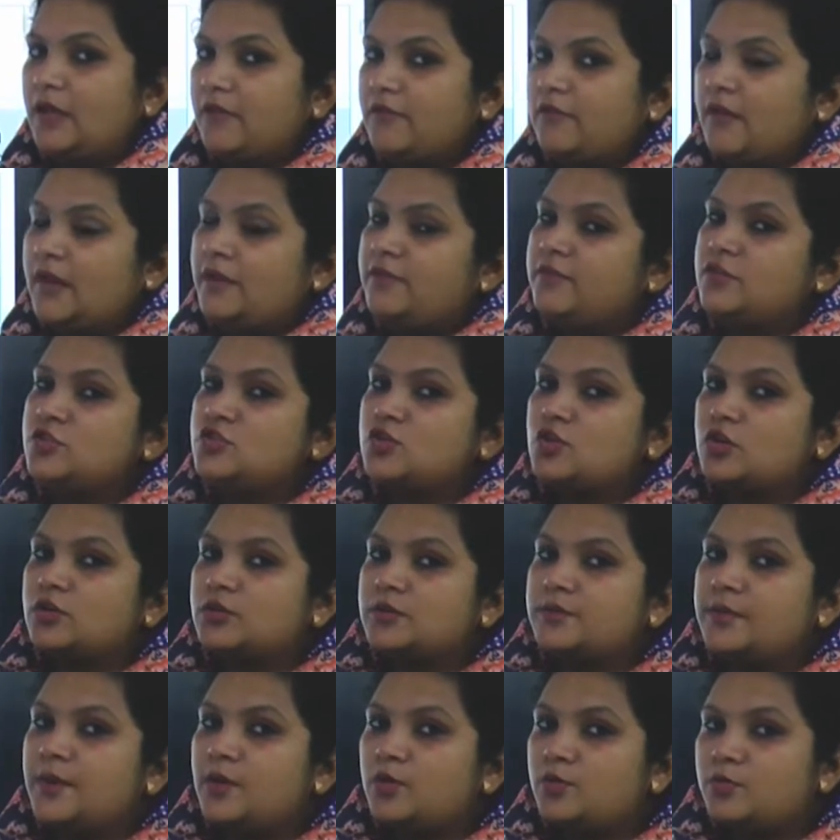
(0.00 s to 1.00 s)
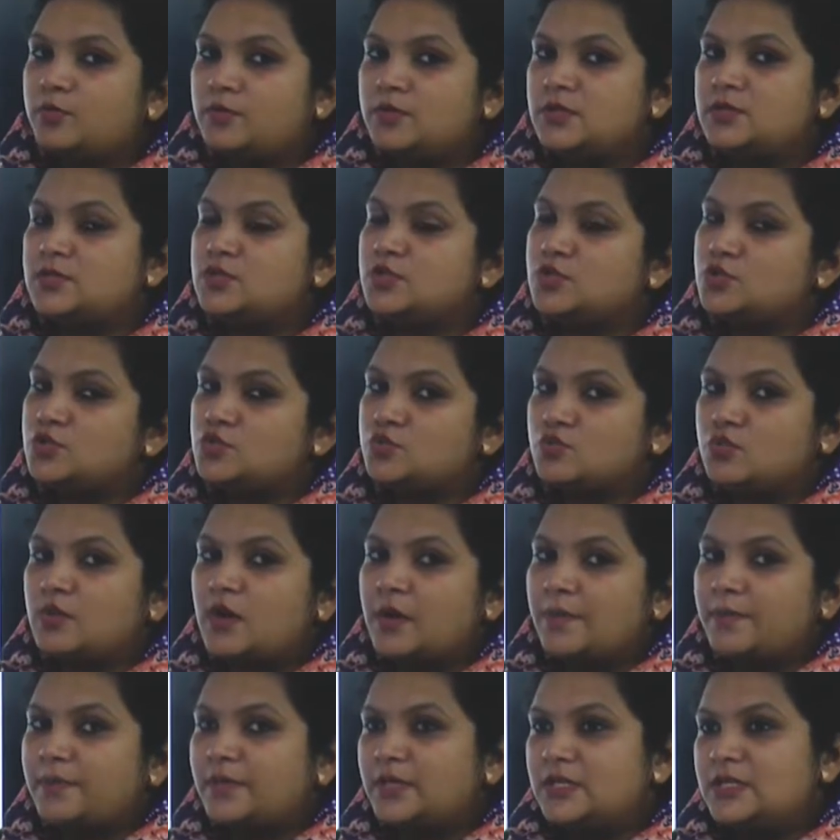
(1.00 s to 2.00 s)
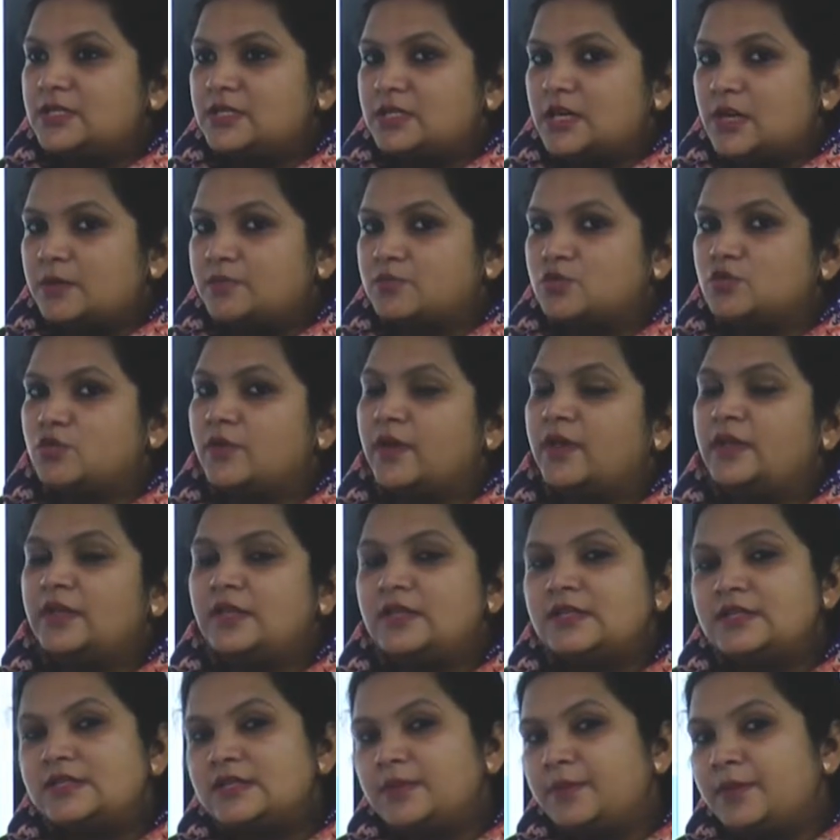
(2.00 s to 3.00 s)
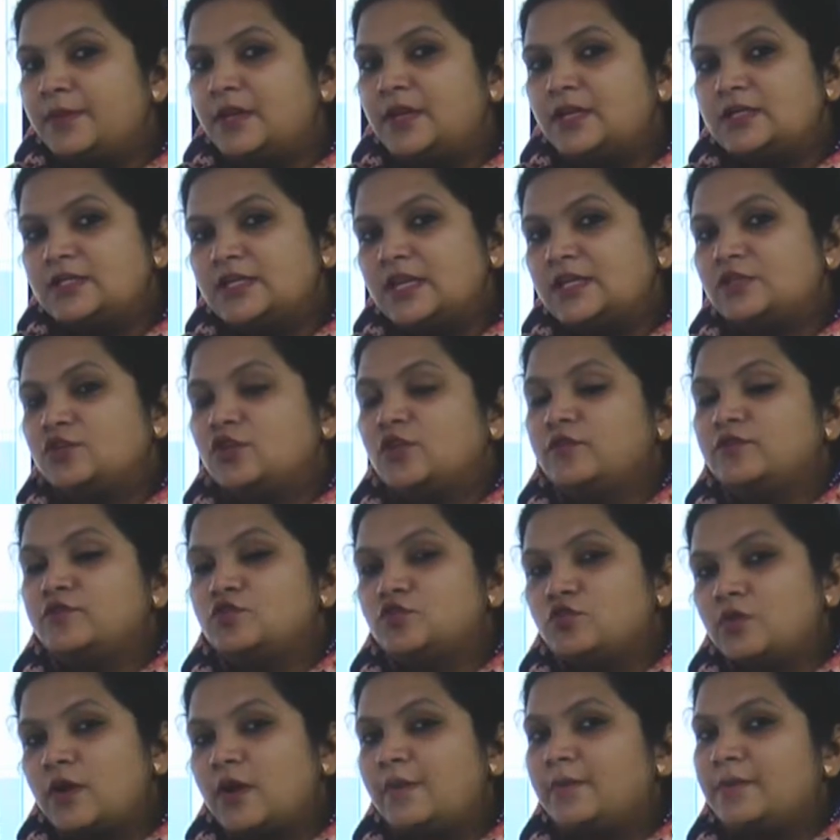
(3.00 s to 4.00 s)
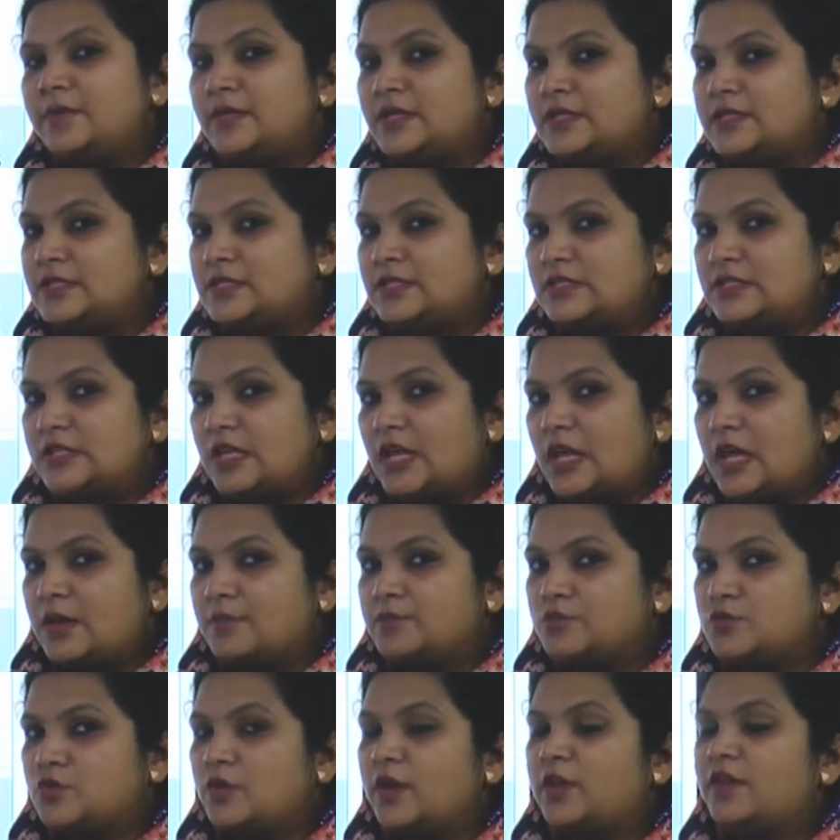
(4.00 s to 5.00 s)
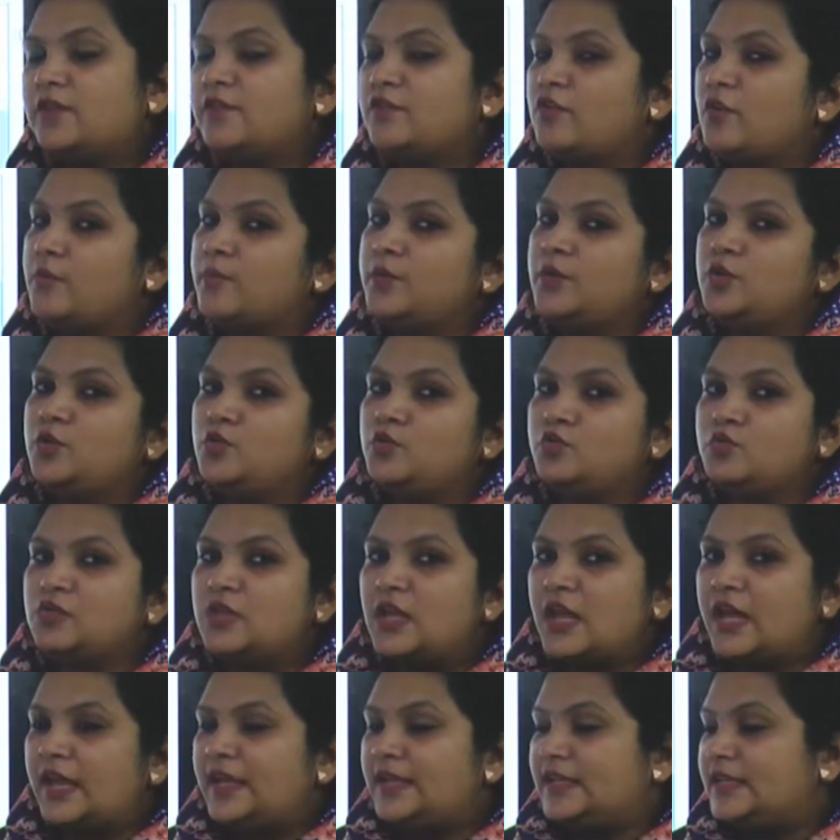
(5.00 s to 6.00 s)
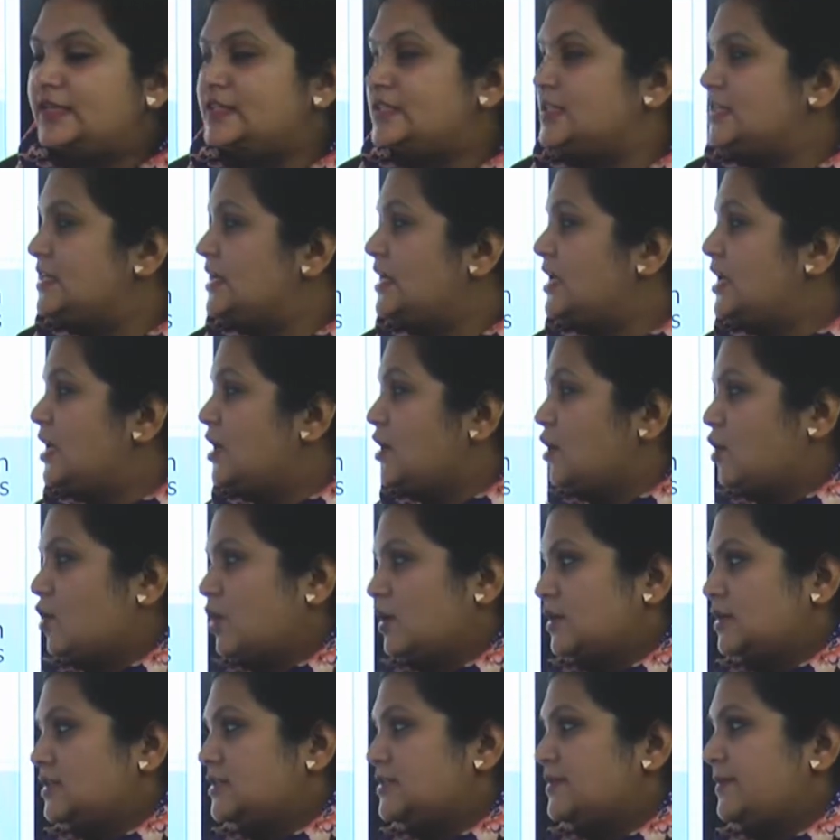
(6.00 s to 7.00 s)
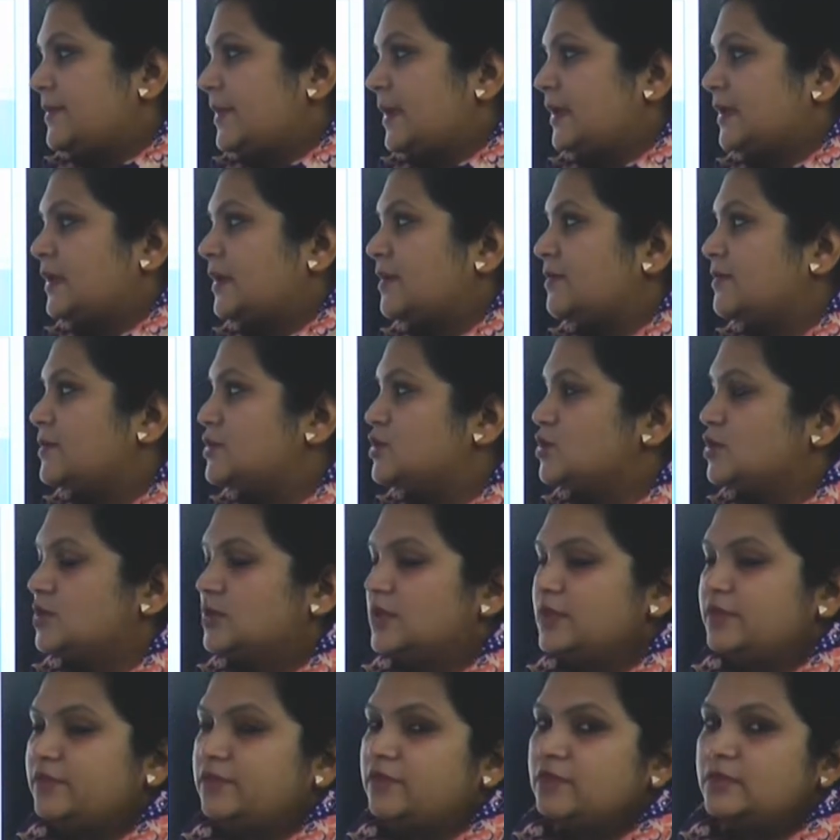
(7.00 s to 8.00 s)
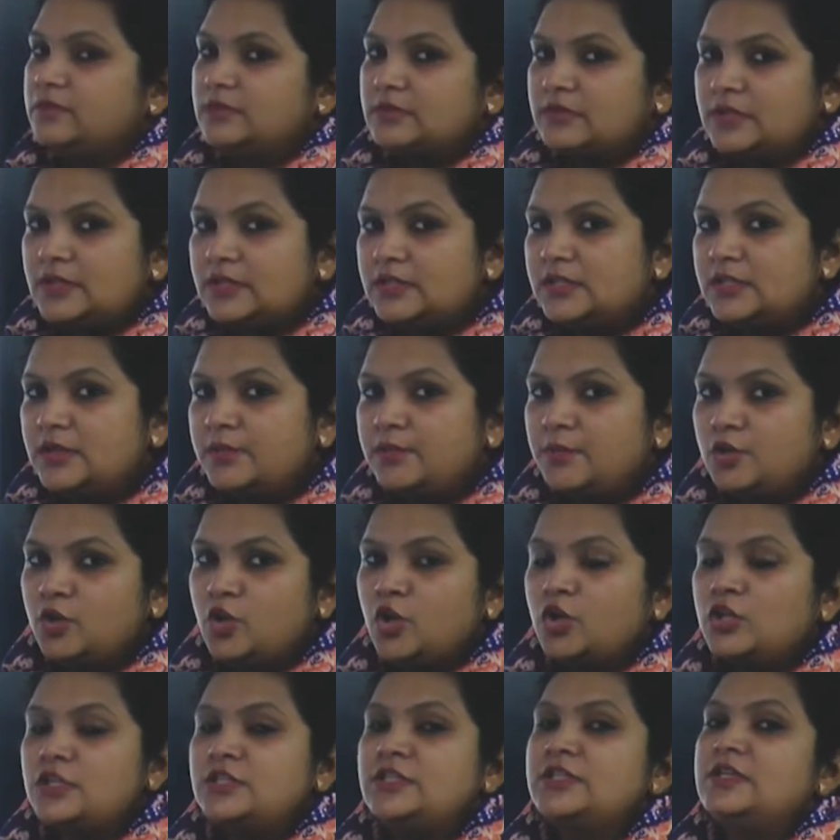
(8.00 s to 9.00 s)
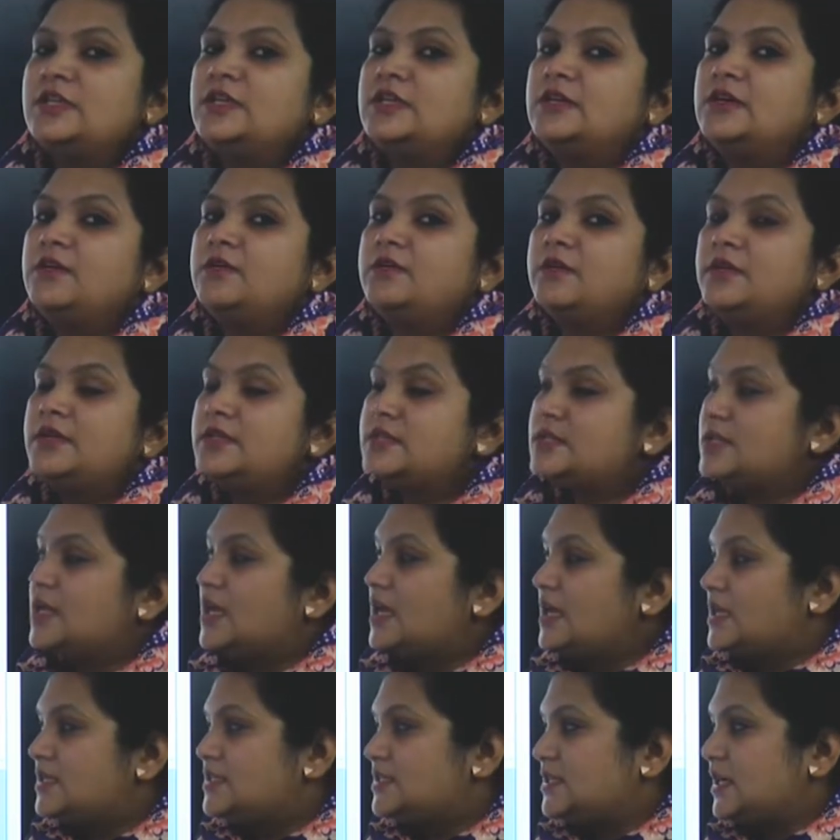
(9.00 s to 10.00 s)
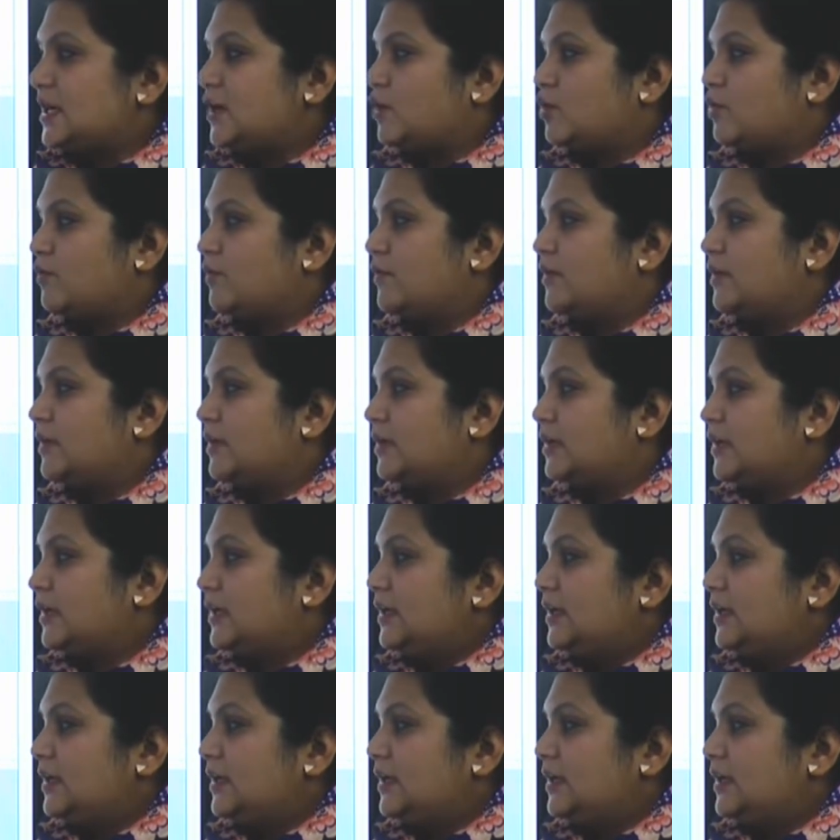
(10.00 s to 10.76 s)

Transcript: When we talked about mergers, two companies come together, a similar set of two companies come together form a new entity called as amalgamation. The third terminology here is takeover.